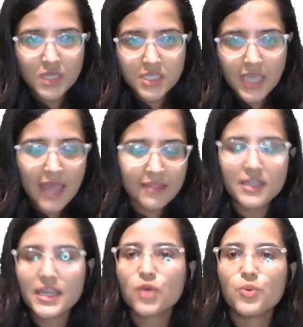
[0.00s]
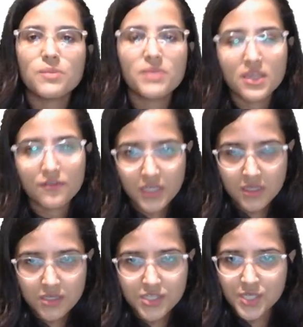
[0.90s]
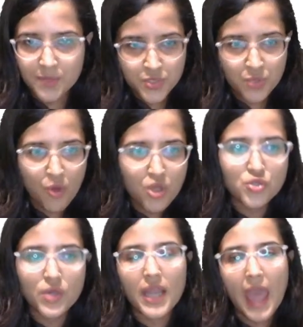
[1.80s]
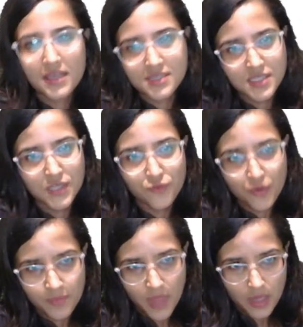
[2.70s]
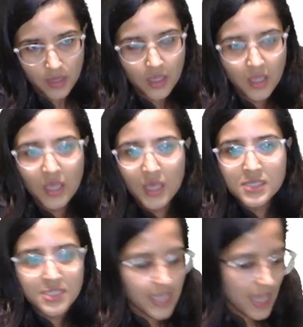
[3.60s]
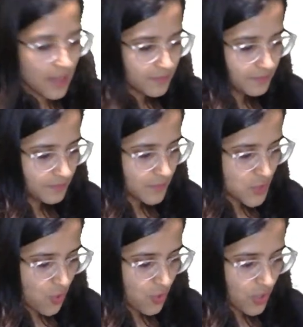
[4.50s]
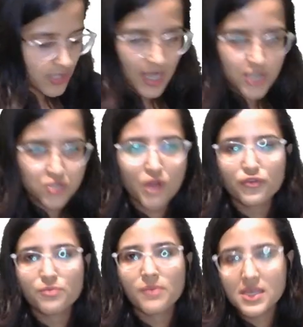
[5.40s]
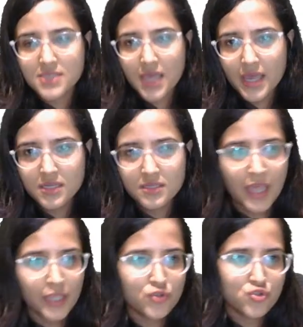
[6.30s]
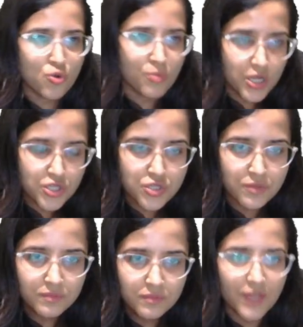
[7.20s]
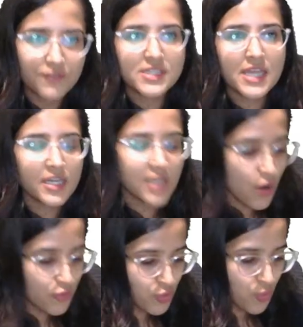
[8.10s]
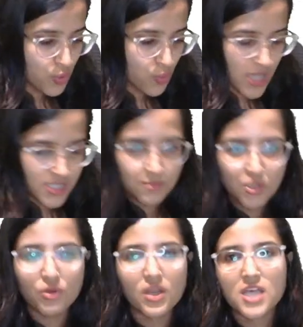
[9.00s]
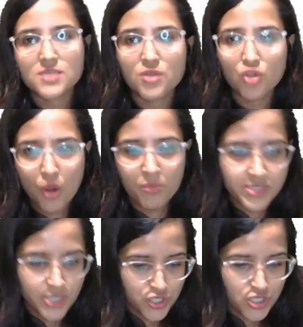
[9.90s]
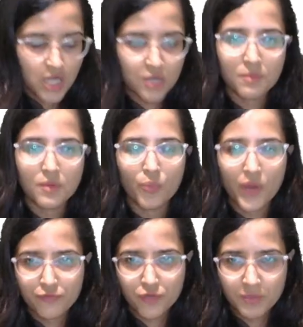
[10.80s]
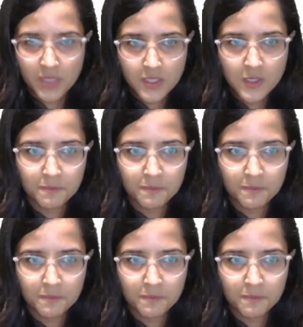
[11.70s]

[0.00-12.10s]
Okay, and the link will be given in the description box. You can access it from there. Okay, so that is all from my side. Thank you so much. If there's any doubt you want to ask me, you can ask me in the comment section. I'll wait for a minute.